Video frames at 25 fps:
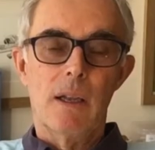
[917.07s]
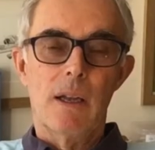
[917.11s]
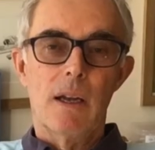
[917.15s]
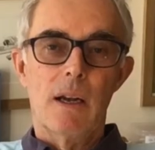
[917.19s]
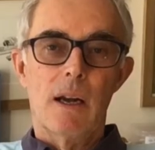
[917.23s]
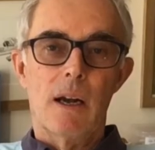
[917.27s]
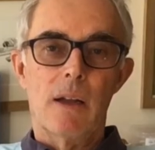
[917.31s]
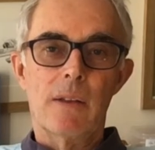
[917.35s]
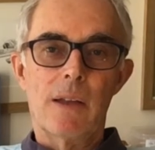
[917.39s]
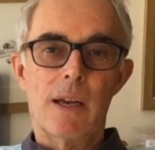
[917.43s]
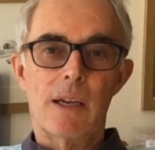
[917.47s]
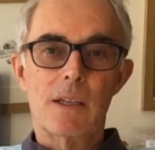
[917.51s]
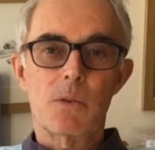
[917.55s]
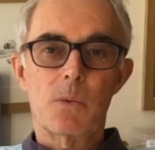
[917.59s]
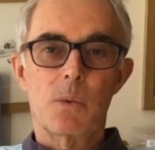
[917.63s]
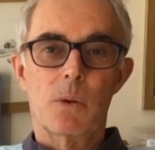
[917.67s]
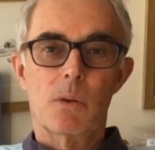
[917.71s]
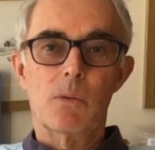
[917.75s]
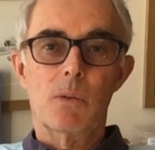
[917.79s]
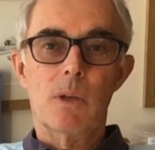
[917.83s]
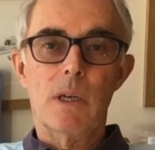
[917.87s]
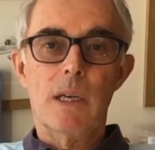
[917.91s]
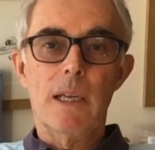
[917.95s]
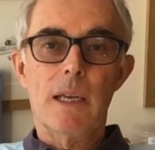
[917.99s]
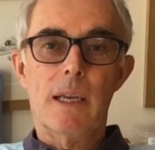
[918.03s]
And that's what
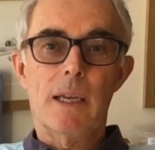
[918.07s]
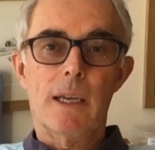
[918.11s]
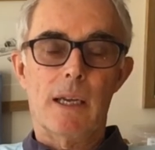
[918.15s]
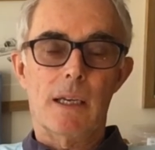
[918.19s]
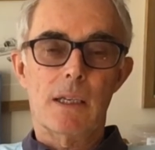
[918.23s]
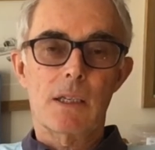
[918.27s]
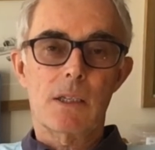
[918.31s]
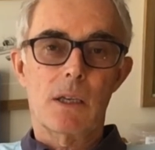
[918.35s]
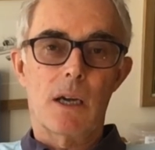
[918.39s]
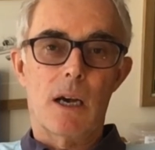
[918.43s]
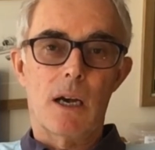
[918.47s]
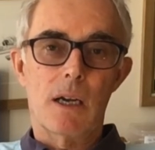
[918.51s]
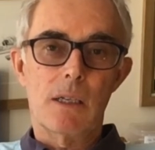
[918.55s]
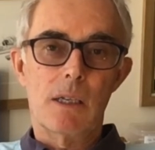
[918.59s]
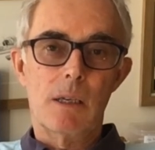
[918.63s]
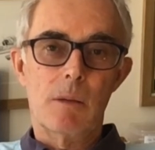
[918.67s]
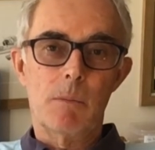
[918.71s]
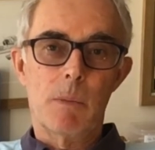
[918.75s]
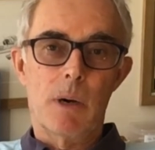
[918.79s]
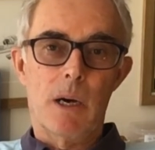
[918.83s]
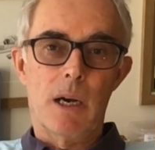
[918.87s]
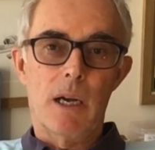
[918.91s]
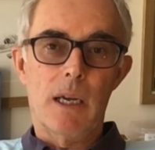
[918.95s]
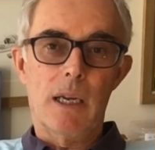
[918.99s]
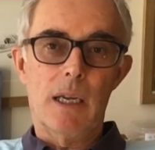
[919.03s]
really kick-started
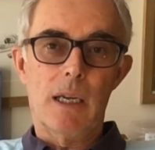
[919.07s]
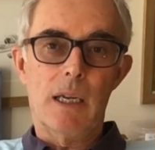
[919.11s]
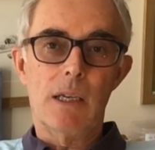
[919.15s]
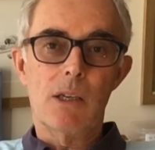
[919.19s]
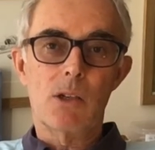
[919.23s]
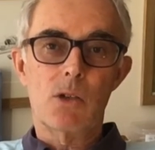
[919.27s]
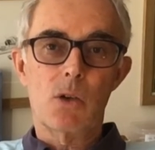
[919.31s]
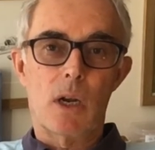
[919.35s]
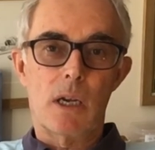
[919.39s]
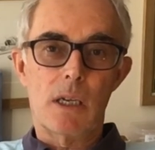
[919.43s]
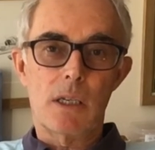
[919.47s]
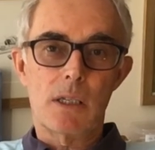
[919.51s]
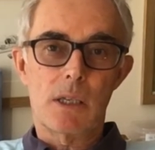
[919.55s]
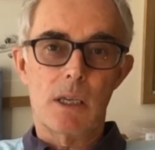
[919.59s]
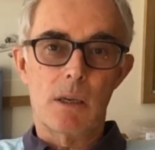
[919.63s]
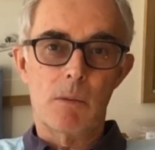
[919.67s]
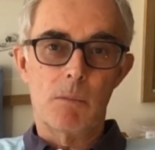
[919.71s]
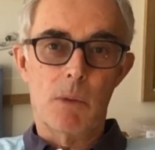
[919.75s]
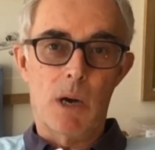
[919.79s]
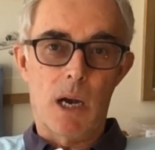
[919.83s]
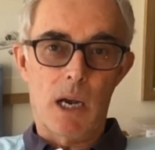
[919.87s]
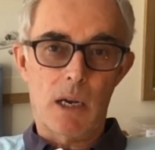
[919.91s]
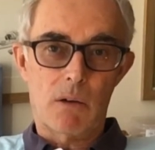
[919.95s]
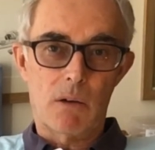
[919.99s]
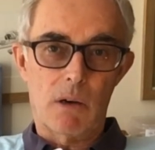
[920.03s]
my interest in
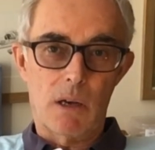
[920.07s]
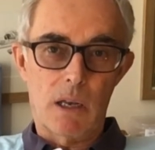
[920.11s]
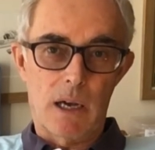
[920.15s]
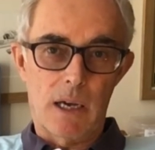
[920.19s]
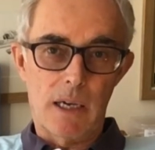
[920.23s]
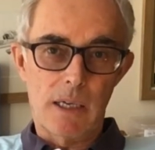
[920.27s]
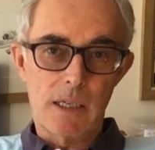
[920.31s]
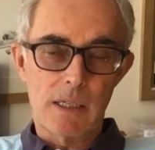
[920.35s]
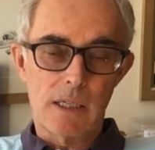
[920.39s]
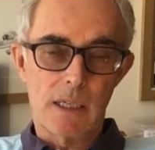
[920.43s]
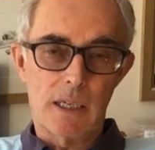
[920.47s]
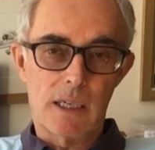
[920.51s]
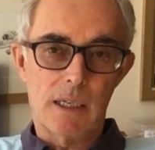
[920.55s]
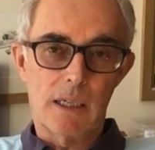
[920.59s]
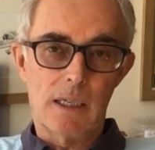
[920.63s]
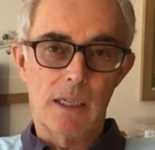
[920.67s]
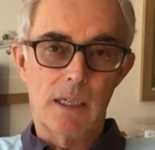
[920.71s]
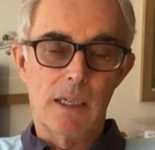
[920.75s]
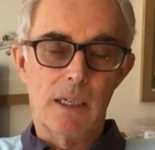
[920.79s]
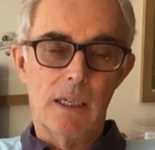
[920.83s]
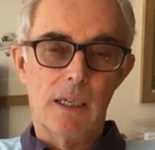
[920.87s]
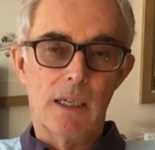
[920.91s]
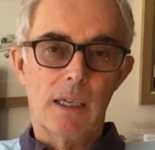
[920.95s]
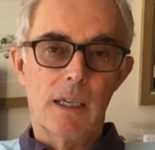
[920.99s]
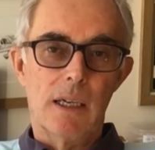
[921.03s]
microlighting,
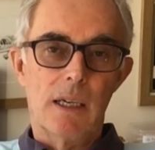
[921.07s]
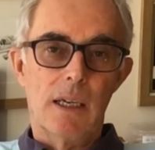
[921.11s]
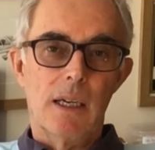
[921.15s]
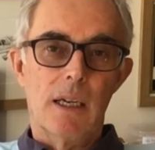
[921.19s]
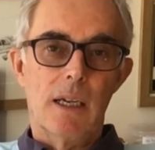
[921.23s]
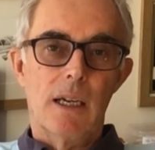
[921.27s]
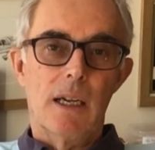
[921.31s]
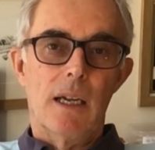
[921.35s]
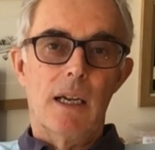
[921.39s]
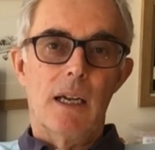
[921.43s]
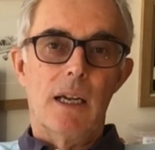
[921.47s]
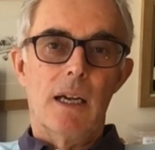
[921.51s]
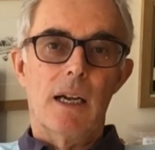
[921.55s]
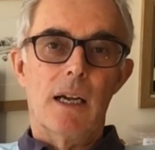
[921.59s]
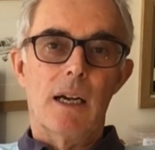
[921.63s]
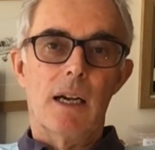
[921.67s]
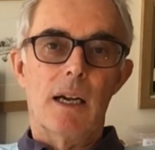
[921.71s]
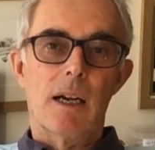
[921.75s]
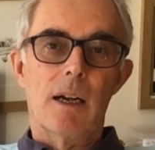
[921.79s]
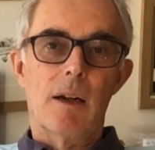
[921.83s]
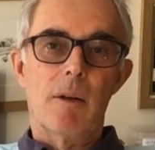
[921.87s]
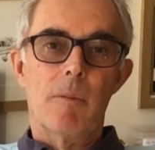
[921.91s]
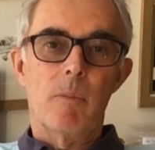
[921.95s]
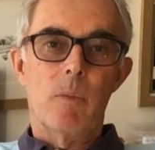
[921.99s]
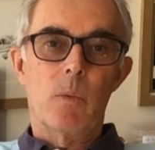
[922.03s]

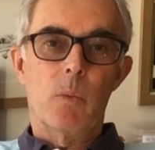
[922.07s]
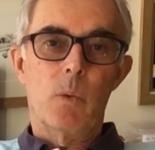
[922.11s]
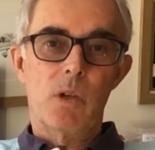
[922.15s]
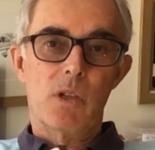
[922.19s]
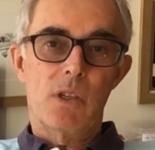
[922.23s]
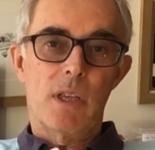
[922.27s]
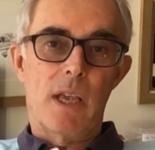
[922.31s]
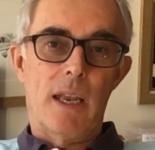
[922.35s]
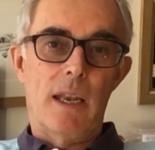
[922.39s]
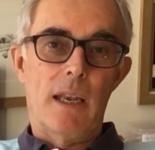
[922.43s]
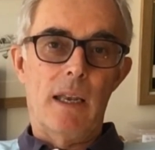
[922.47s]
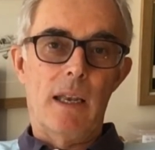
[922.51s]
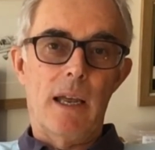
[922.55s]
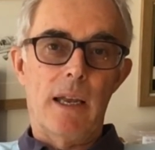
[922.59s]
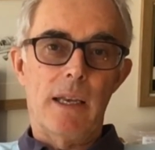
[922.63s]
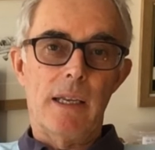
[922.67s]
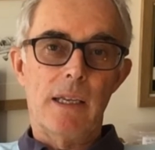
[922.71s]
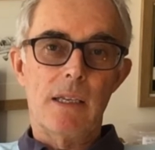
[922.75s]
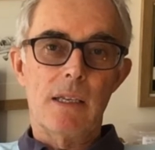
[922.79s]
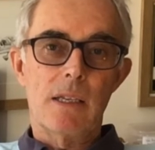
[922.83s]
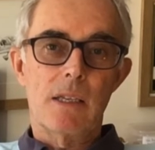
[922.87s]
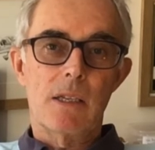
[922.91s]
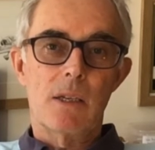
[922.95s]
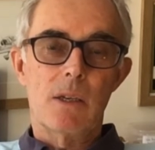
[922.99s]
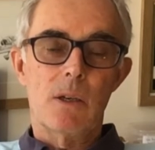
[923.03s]
which then led
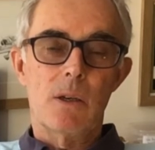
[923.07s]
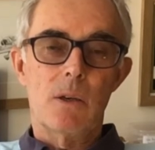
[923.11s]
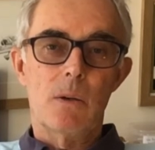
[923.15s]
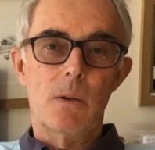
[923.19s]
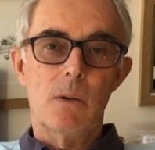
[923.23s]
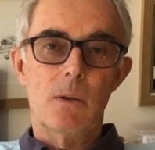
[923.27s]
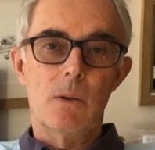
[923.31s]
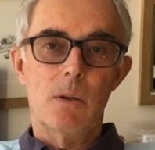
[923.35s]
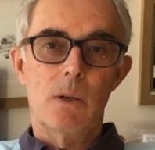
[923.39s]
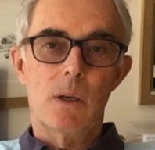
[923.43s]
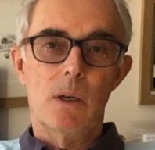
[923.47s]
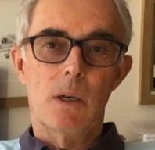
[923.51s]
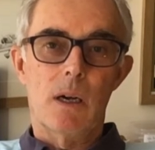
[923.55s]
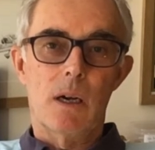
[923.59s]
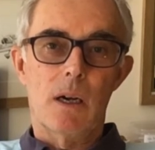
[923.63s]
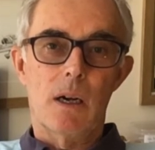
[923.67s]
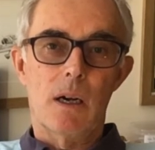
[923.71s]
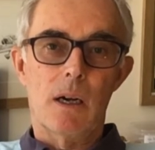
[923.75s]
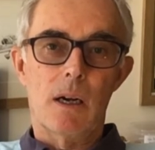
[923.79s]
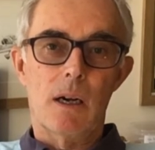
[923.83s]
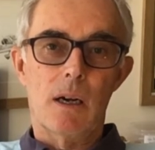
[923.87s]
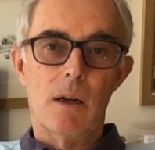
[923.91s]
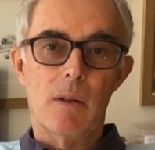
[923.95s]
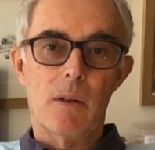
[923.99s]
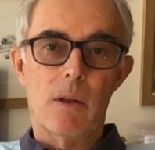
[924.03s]
into
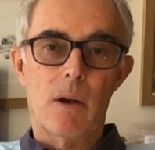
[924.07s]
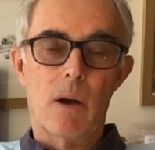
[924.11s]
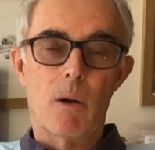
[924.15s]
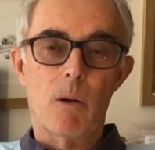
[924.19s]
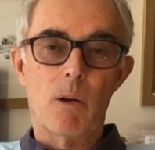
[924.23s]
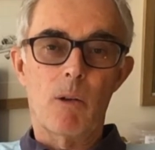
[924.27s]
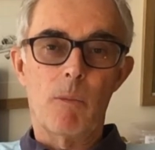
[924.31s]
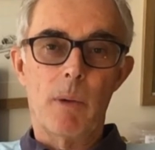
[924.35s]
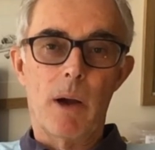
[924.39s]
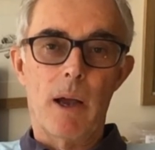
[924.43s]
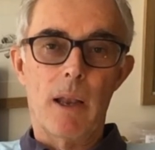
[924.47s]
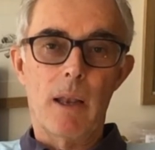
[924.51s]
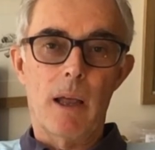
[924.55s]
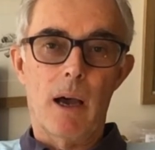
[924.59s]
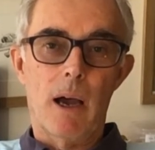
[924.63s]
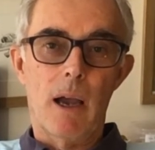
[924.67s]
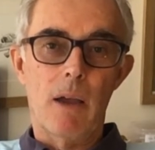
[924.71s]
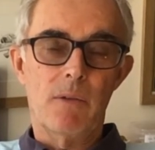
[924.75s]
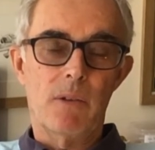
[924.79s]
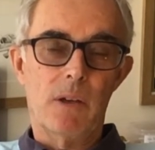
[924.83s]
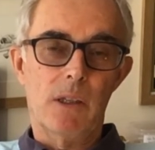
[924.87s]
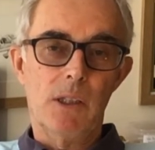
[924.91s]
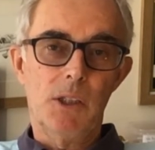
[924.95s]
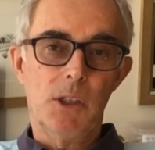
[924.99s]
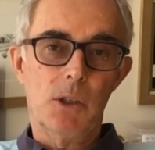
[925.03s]
the whole of my
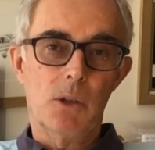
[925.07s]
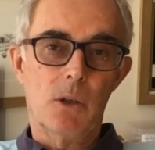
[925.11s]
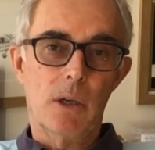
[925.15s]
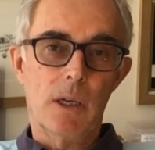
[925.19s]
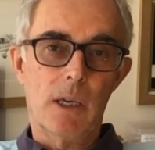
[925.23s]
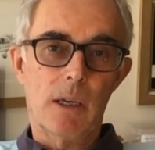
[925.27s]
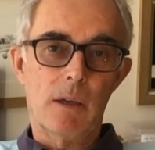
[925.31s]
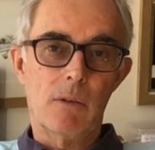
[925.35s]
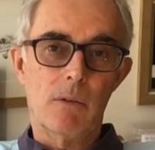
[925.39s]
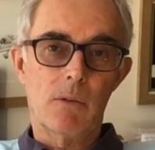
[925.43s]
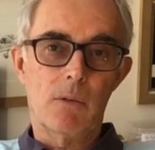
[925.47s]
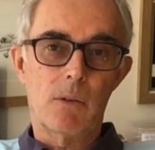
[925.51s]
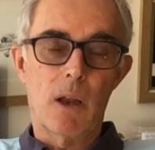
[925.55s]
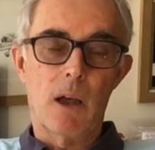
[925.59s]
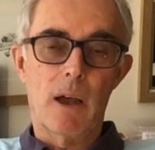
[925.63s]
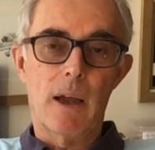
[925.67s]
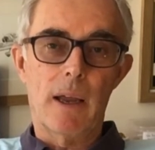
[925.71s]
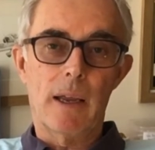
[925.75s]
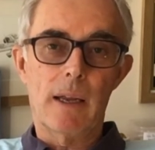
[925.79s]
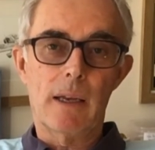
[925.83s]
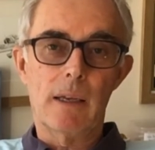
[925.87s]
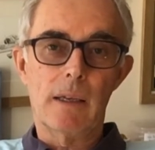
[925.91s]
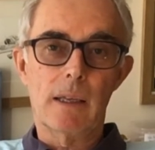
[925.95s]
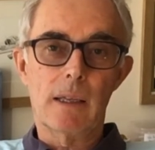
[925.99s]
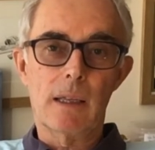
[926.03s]
life enjoying
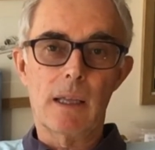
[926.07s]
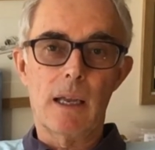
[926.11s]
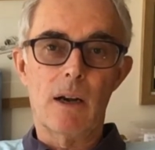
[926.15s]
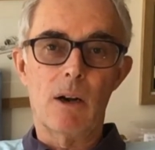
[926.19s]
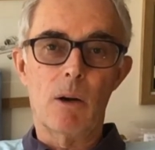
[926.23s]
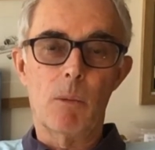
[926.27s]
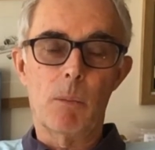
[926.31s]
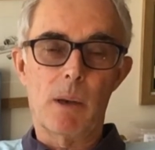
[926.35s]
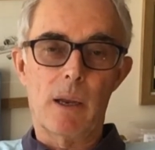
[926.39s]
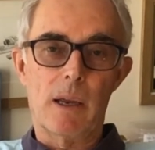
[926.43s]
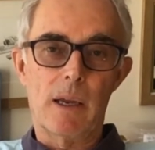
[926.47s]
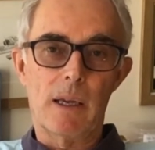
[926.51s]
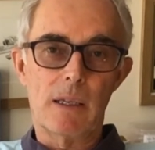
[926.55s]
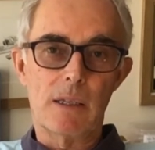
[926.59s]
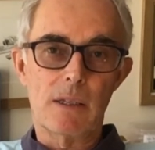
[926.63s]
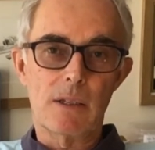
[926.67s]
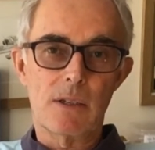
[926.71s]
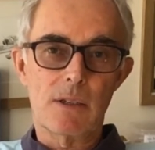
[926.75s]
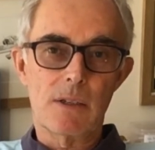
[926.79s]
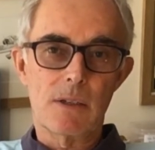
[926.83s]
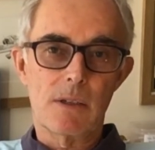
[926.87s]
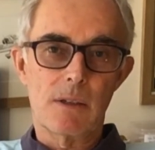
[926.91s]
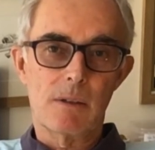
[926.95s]
flying little aeroplanes.